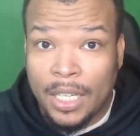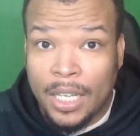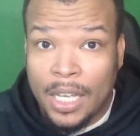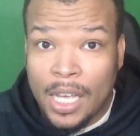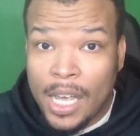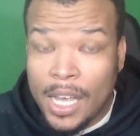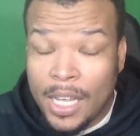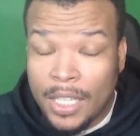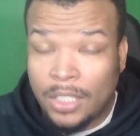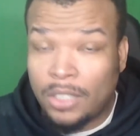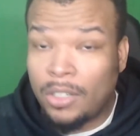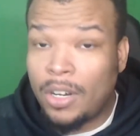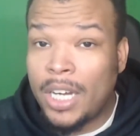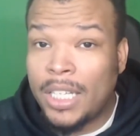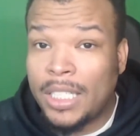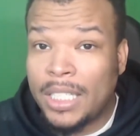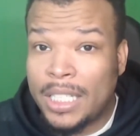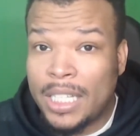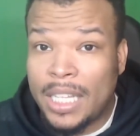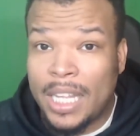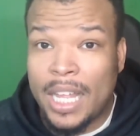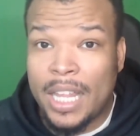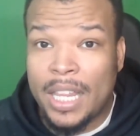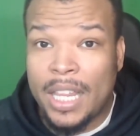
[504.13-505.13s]
It's crazy
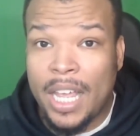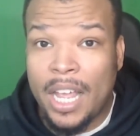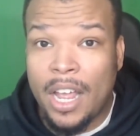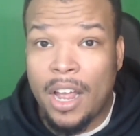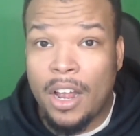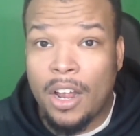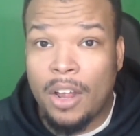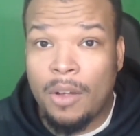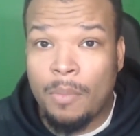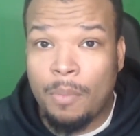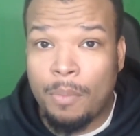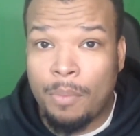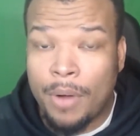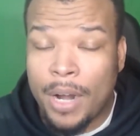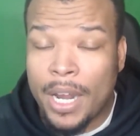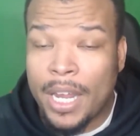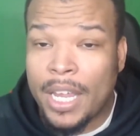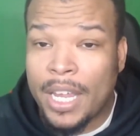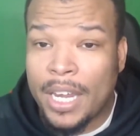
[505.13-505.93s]
that they are breaking